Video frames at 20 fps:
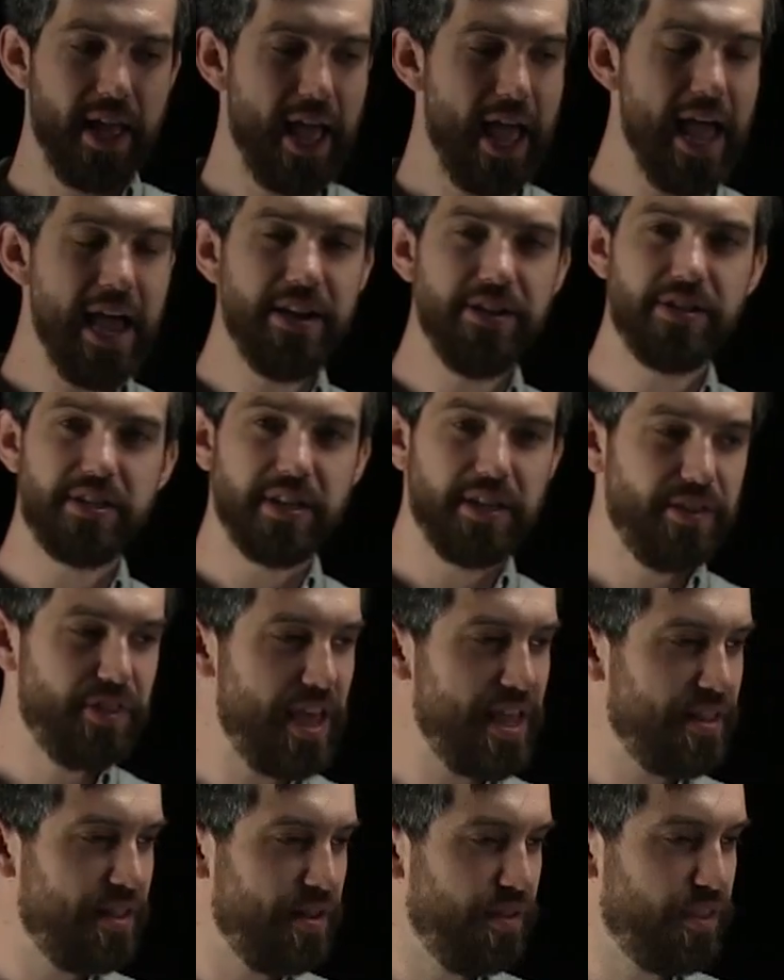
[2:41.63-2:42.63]
And
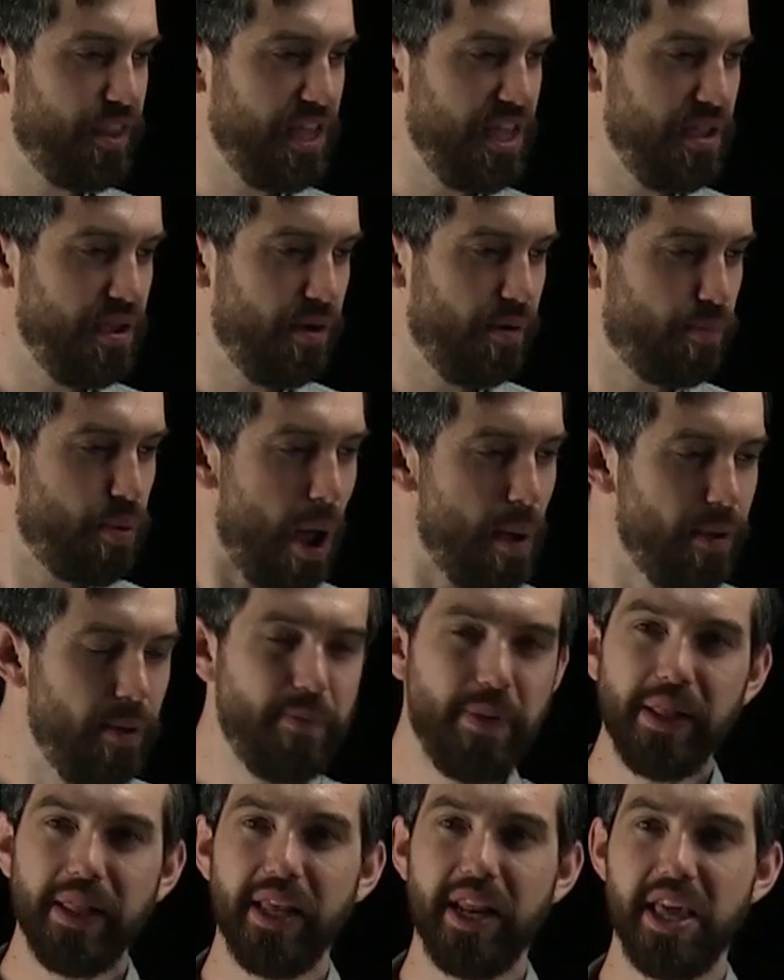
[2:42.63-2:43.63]
that the
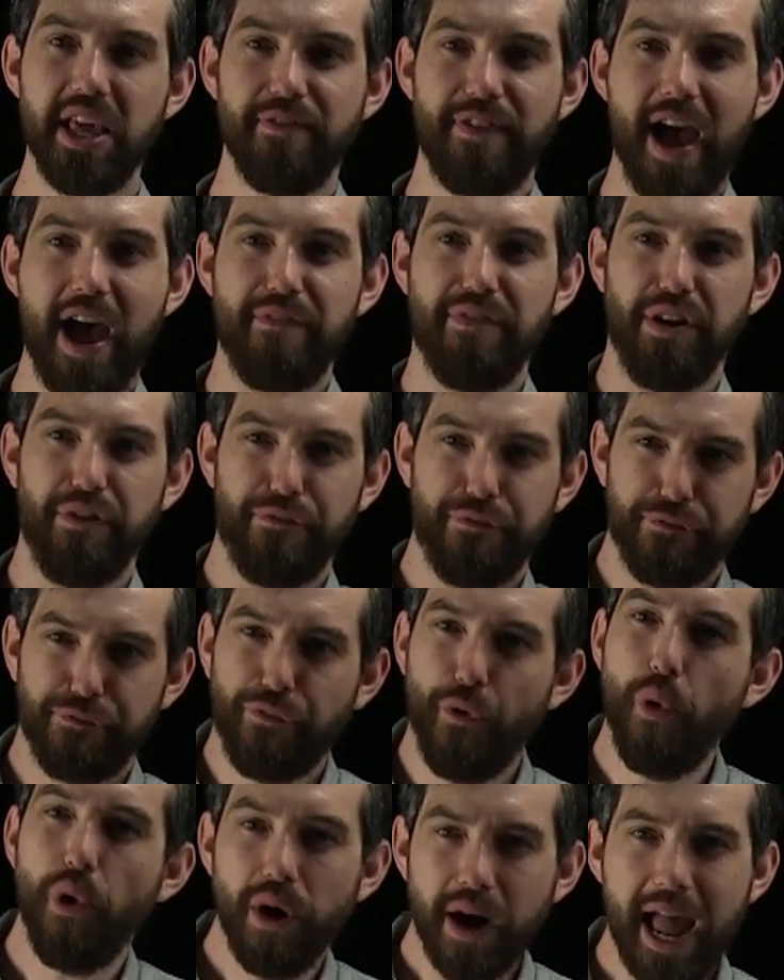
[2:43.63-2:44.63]
probability of having
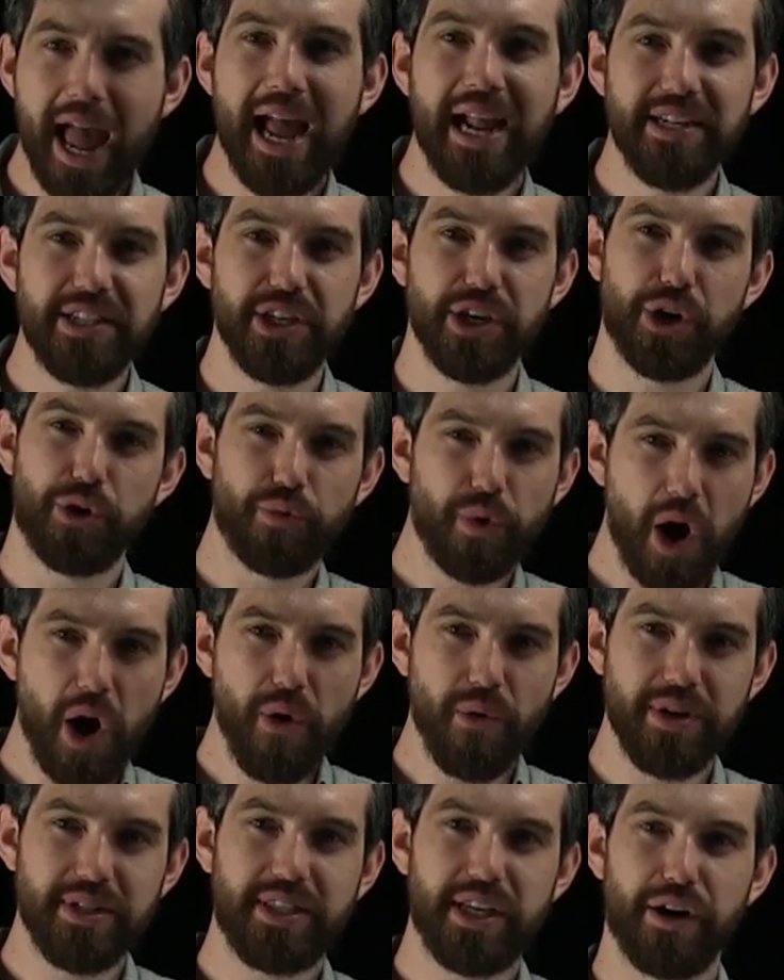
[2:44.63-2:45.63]
four heads in a
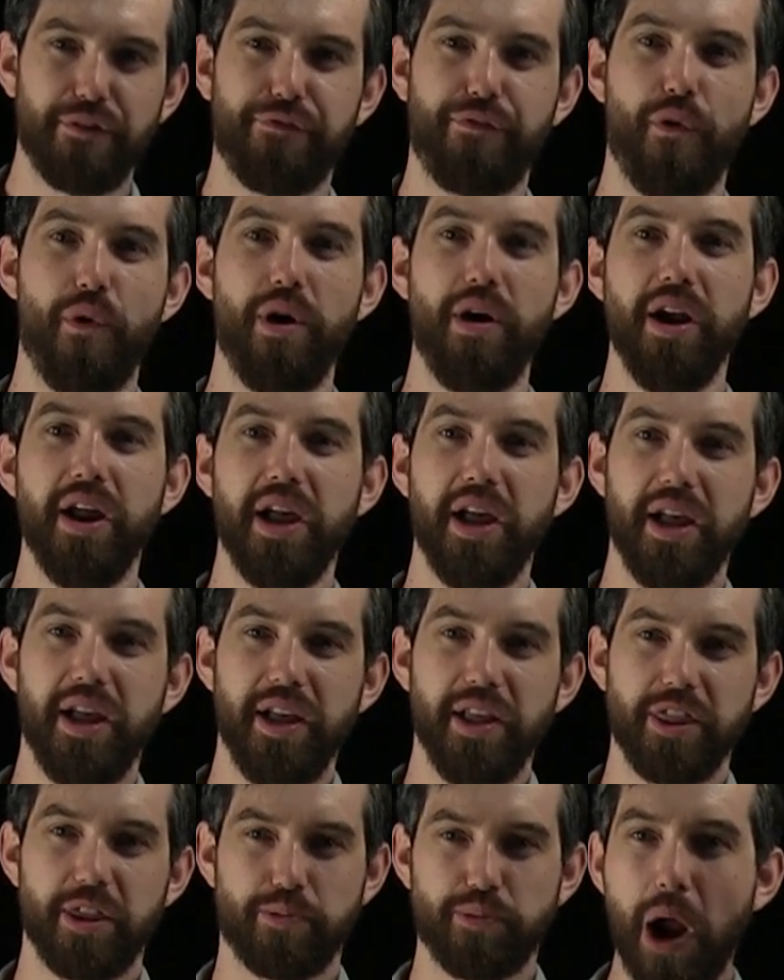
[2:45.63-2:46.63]
row is therefore
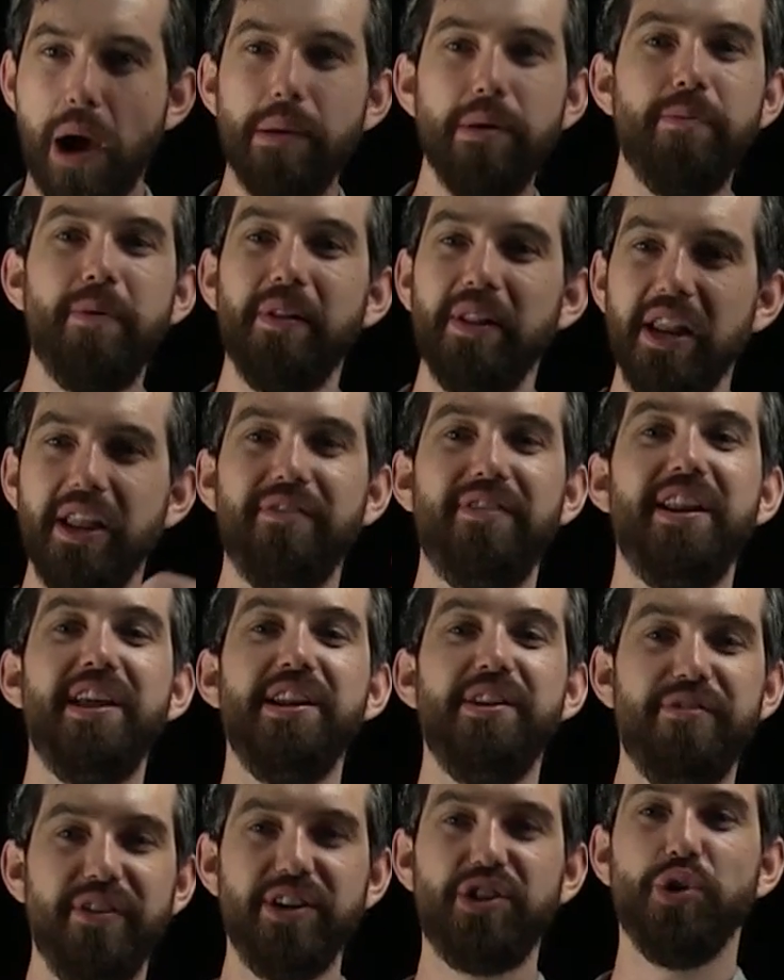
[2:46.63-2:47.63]
the probability of an
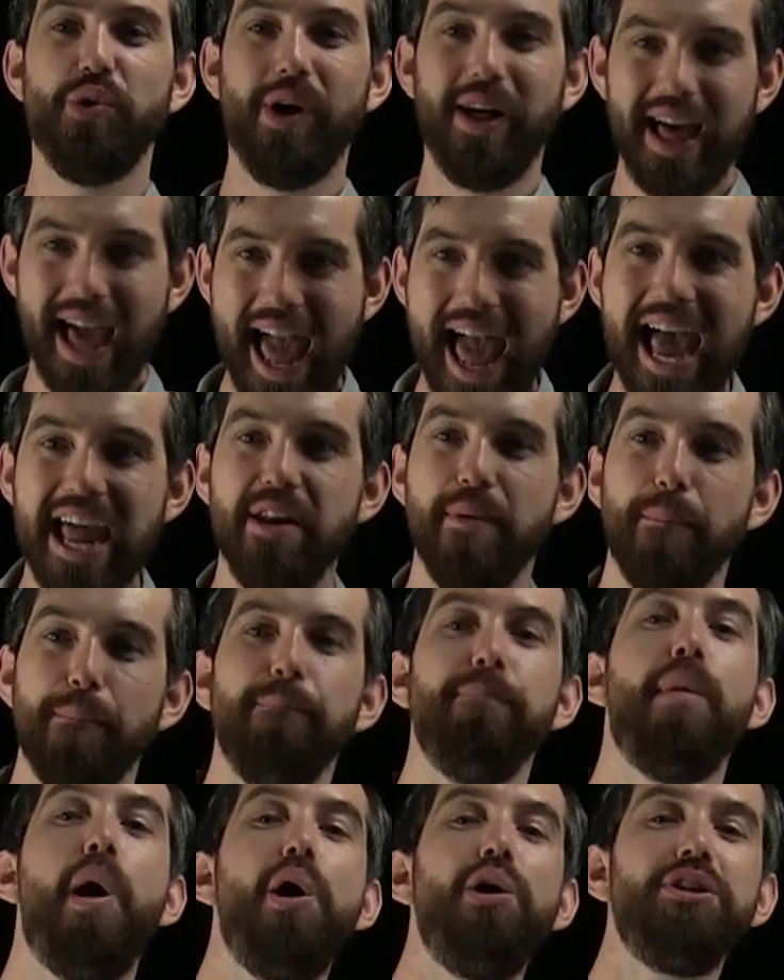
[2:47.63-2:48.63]
individual head
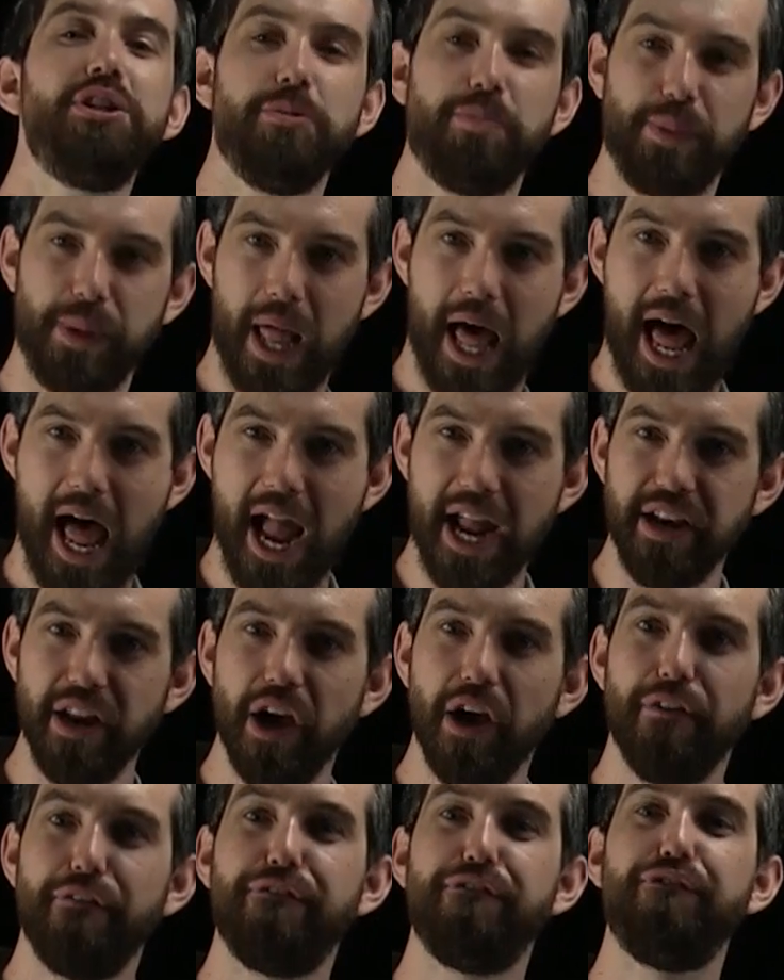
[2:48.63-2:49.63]

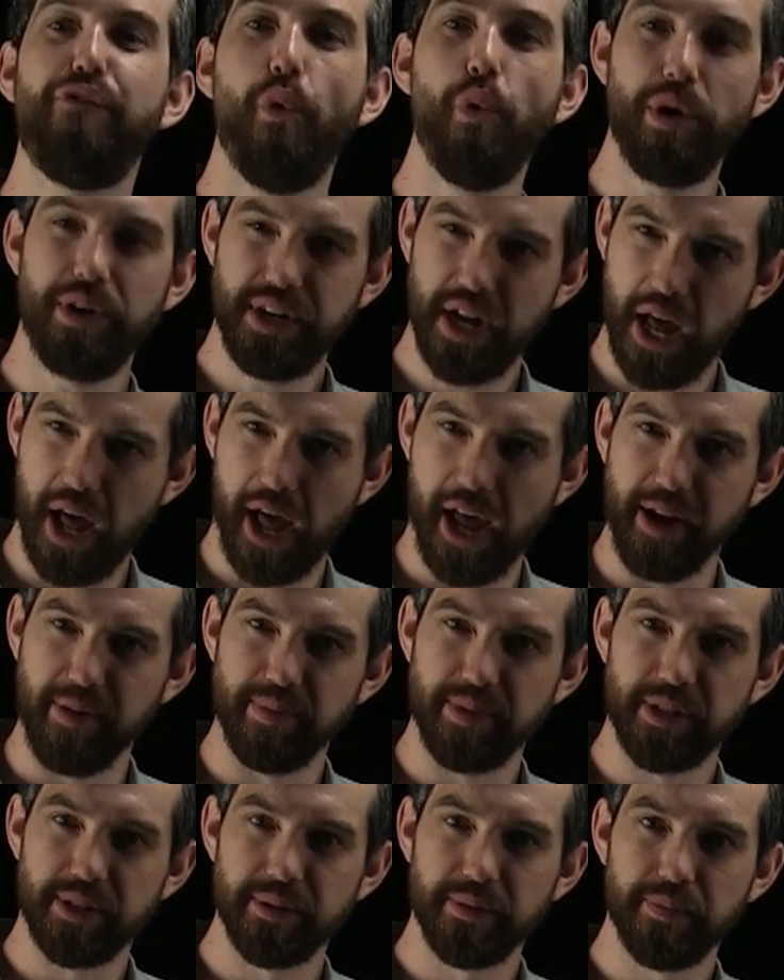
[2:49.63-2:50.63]
multiplied four
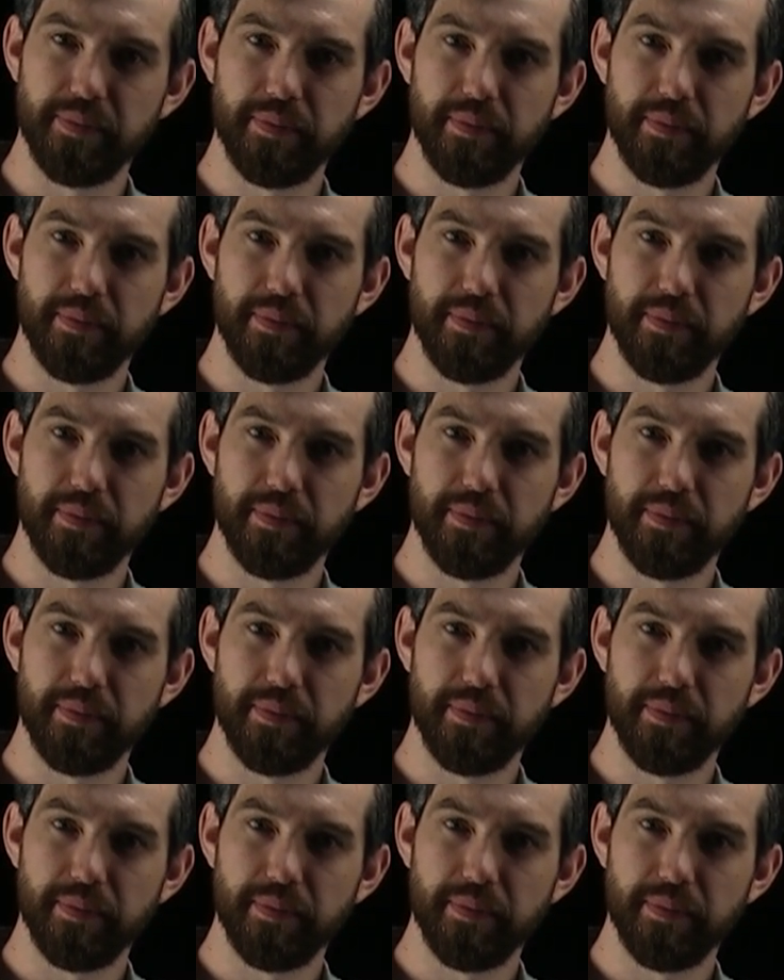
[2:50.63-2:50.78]
times.